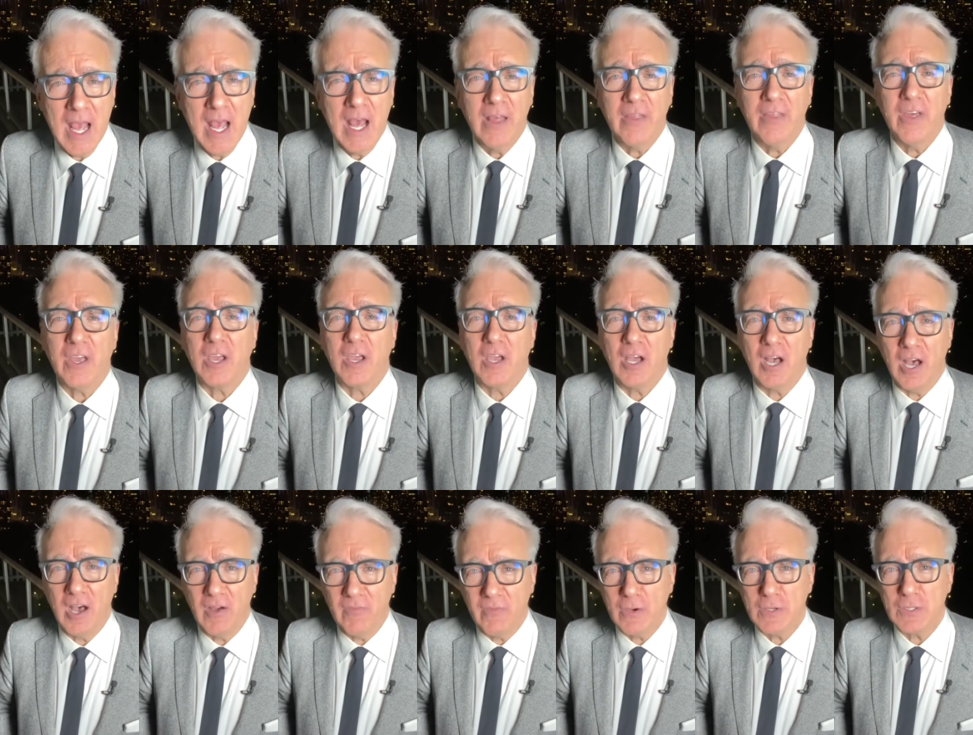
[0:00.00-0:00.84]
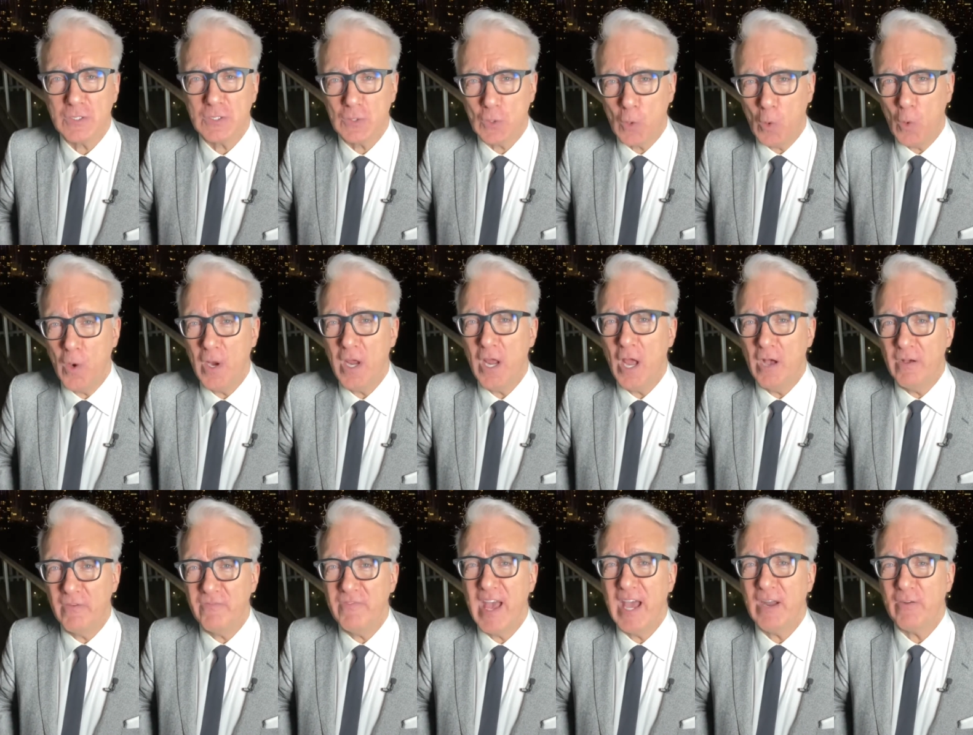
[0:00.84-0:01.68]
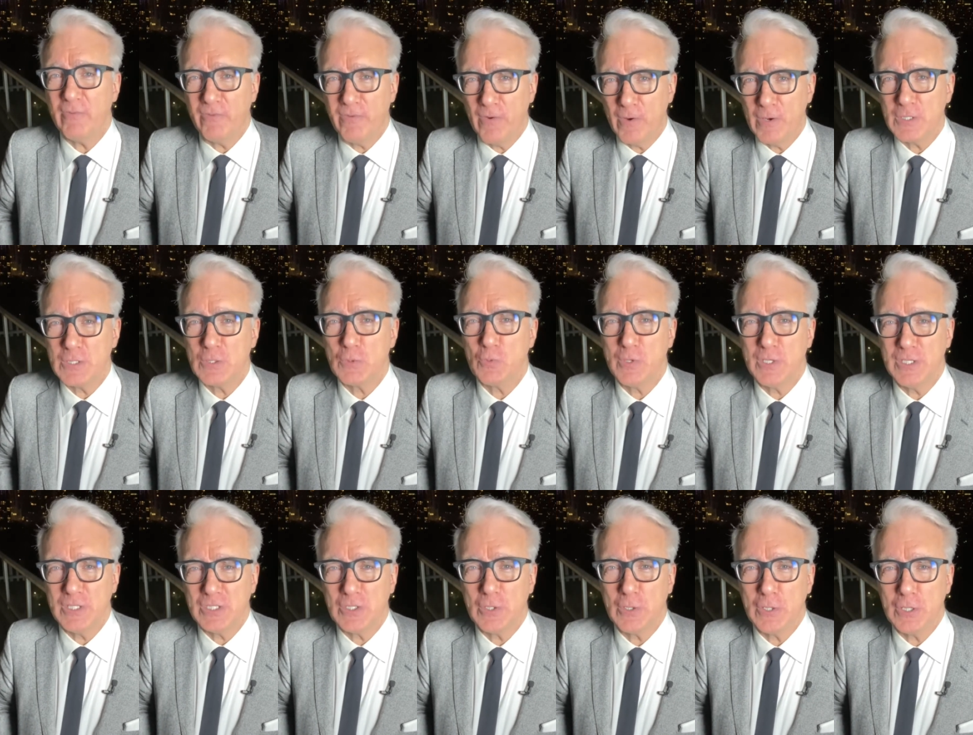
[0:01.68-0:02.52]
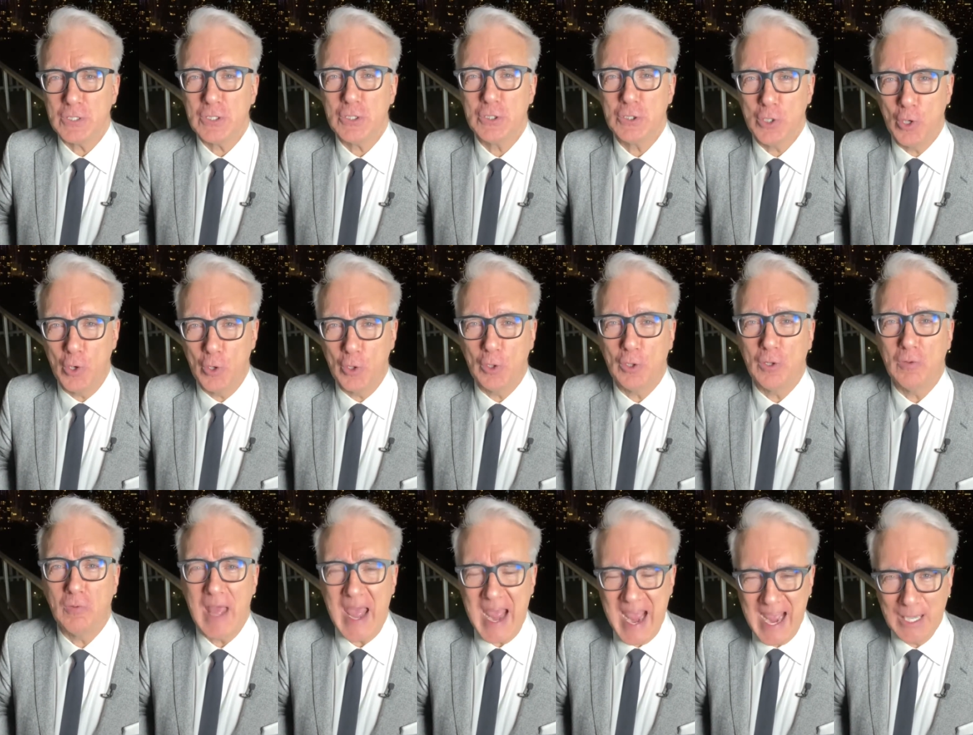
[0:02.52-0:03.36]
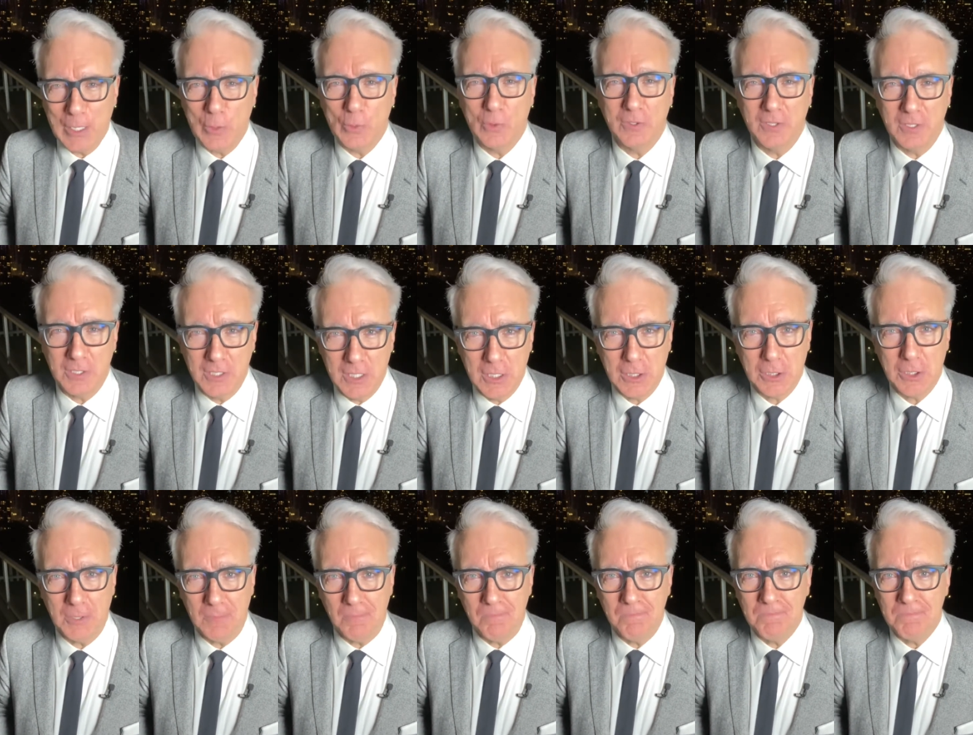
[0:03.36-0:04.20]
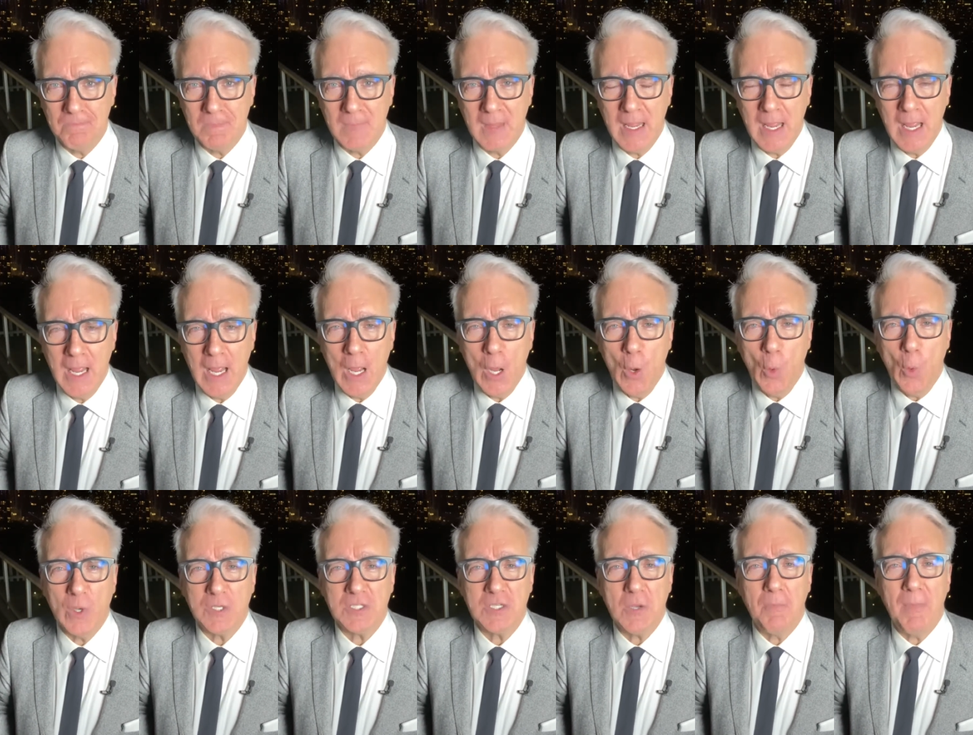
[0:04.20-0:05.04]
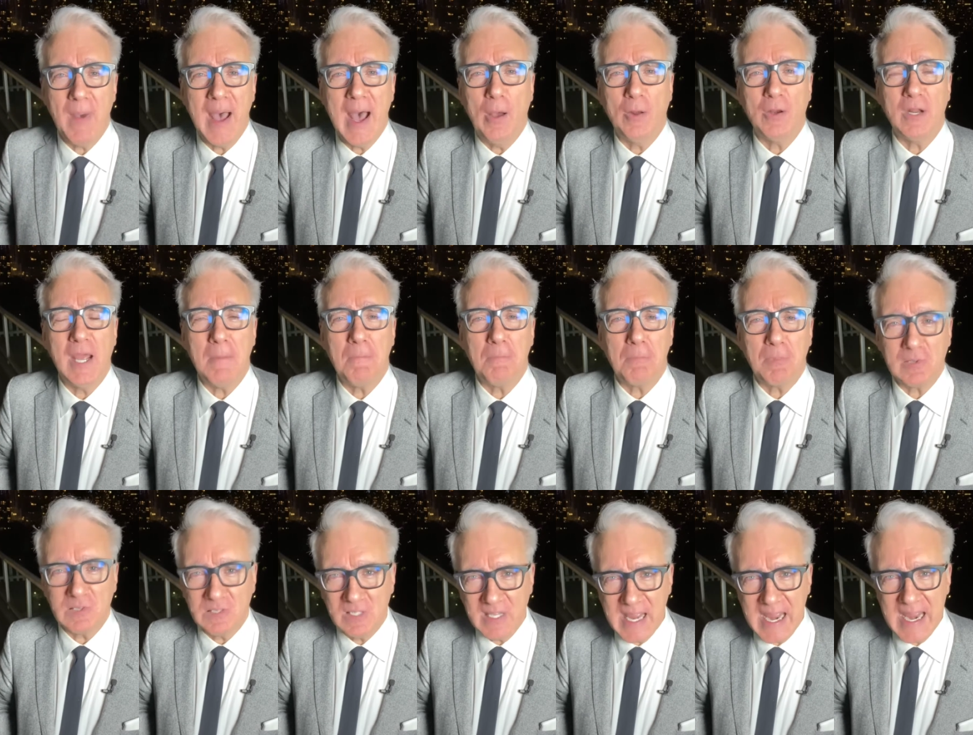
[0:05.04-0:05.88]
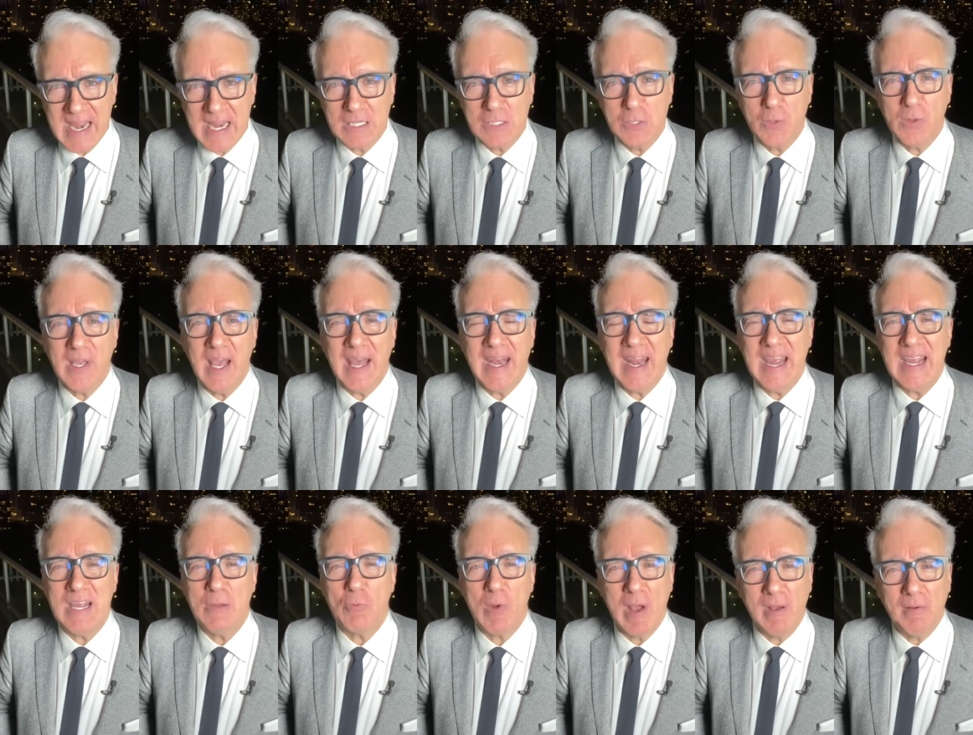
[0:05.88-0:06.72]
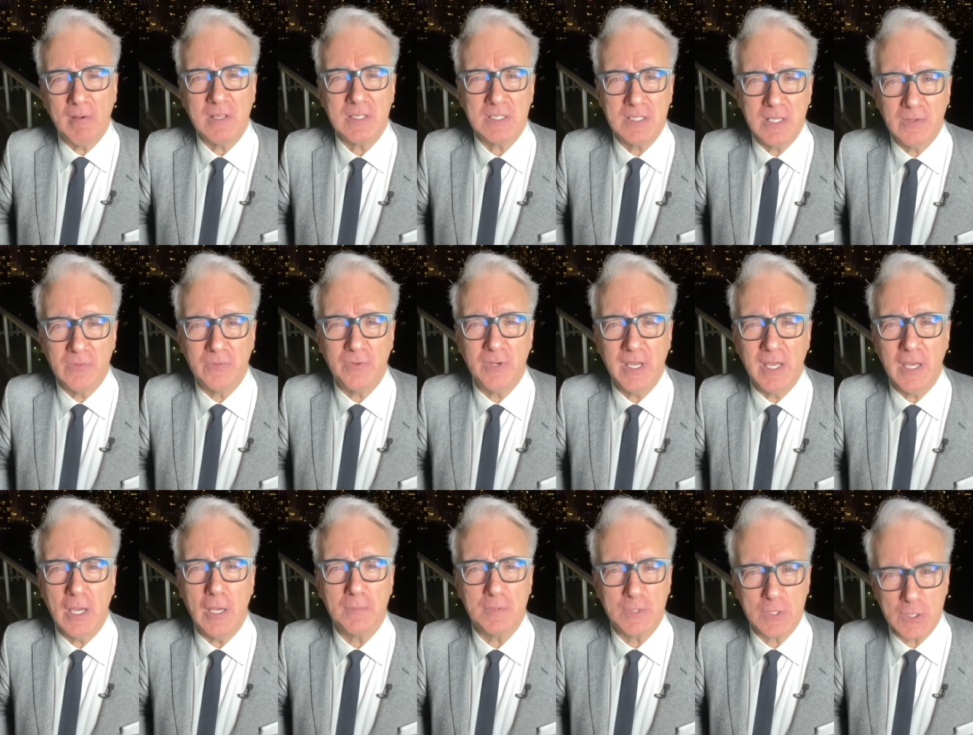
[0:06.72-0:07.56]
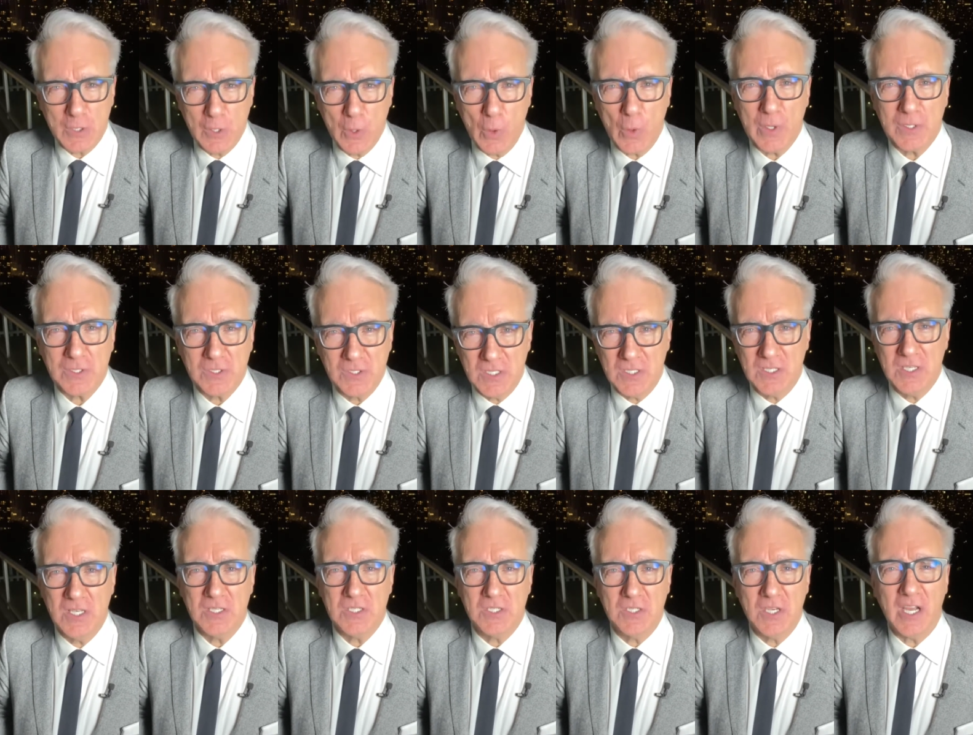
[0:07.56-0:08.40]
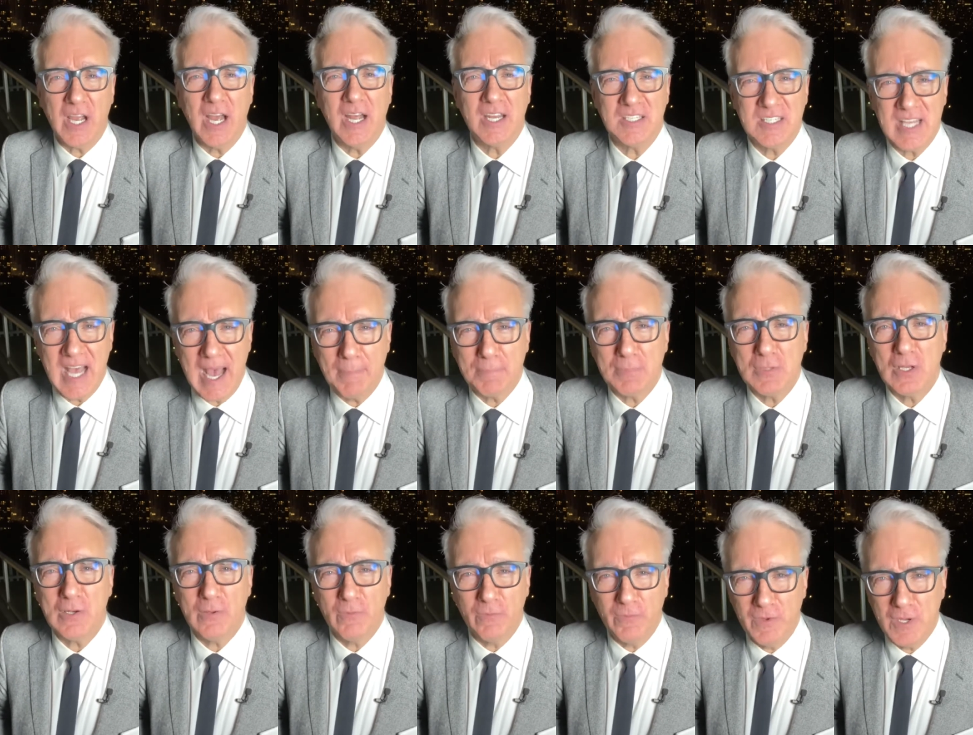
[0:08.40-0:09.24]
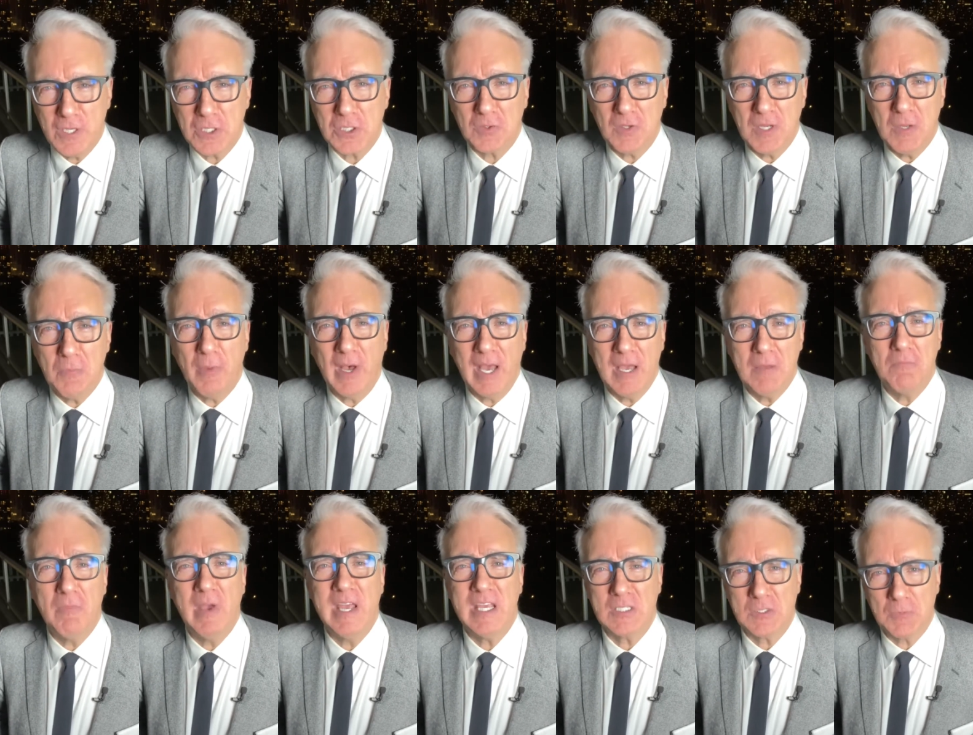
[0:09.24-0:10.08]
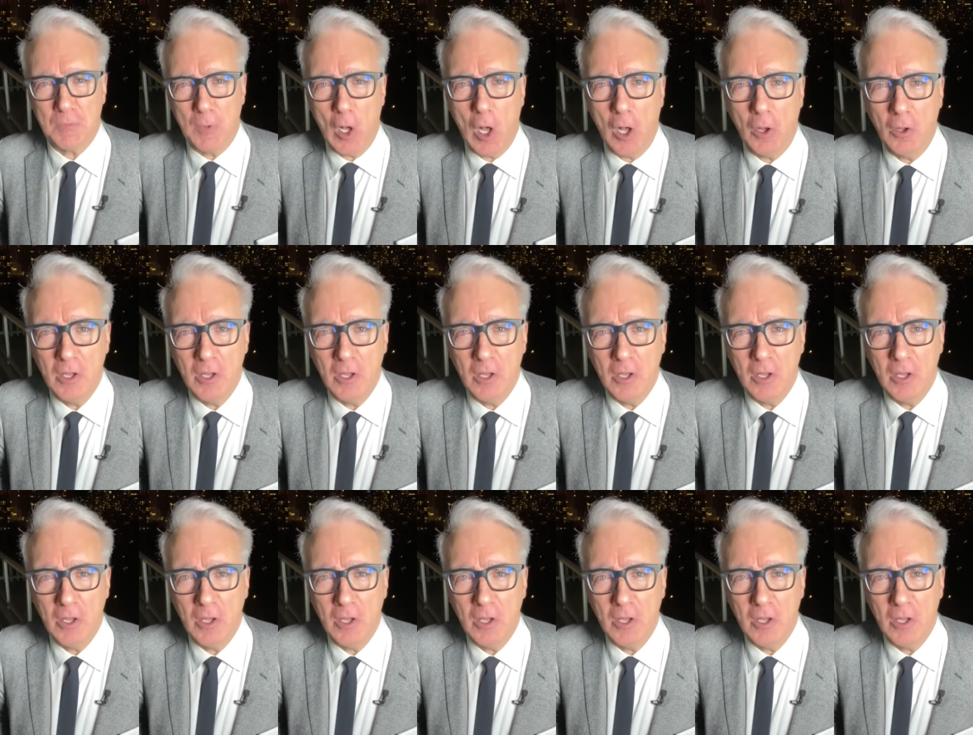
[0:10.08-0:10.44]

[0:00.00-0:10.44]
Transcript: The cover story of that first research journal annual edition was about a plea to get a relatively obscure statistic adopted officially by baseball.